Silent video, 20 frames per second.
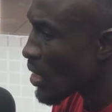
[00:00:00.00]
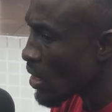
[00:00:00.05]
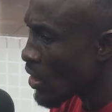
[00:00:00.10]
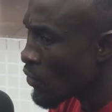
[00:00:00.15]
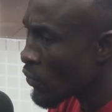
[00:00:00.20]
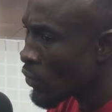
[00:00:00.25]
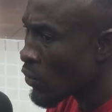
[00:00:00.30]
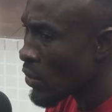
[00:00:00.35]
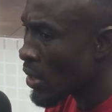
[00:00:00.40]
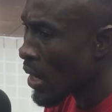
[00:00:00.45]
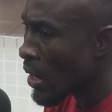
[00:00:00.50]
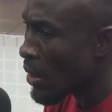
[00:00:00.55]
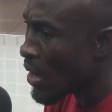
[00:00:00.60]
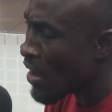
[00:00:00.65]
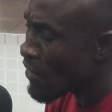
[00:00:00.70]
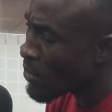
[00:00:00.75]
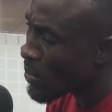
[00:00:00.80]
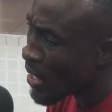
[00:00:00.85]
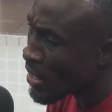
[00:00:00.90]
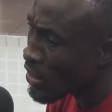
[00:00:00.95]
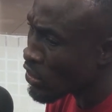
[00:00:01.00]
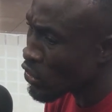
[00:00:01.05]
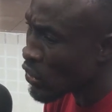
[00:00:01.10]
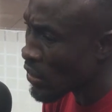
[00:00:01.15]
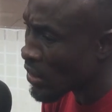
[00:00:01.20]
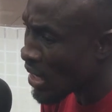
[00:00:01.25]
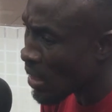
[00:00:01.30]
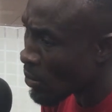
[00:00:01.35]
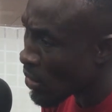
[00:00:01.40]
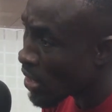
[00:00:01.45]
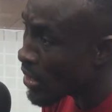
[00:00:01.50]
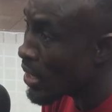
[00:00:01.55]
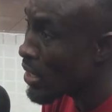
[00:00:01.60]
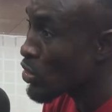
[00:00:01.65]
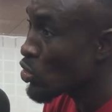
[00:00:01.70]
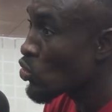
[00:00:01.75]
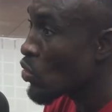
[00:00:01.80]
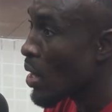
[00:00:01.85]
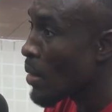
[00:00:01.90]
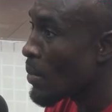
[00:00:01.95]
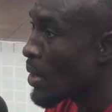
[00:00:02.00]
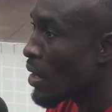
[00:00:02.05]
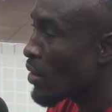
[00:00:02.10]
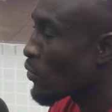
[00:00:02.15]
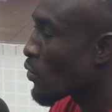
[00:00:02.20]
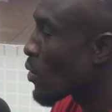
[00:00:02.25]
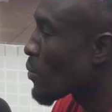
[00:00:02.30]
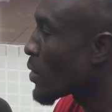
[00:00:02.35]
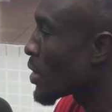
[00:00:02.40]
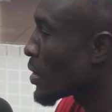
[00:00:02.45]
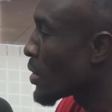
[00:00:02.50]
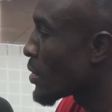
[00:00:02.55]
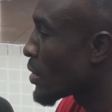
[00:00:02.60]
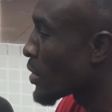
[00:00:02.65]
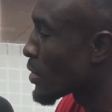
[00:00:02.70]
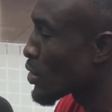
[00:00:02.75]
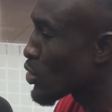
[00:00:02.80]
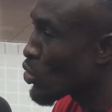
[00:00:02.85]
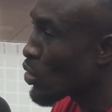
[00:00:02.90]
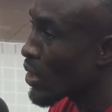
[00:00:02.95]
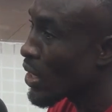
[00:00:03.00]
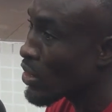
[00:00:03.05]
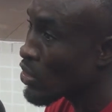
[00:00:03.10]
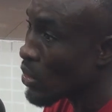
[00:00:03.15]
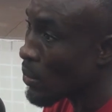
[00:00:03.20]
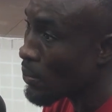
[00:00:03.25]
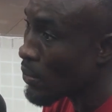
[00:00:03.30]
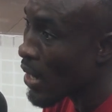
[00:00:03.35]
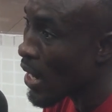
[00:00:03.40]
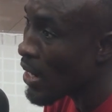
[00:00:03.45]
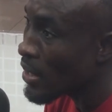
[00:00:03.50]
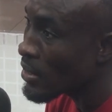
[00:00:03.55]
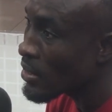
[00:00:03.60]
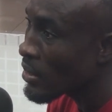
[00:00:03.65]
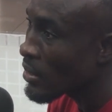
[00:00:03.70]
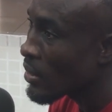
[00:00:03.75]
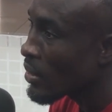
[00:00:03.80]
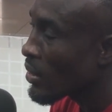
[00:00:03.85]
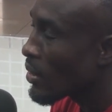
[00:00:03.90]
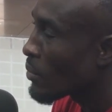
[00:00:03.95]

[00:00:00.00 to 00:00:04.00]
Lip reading: If you look at, everybody's talking about Ines Noama. For me, it is not a surprise.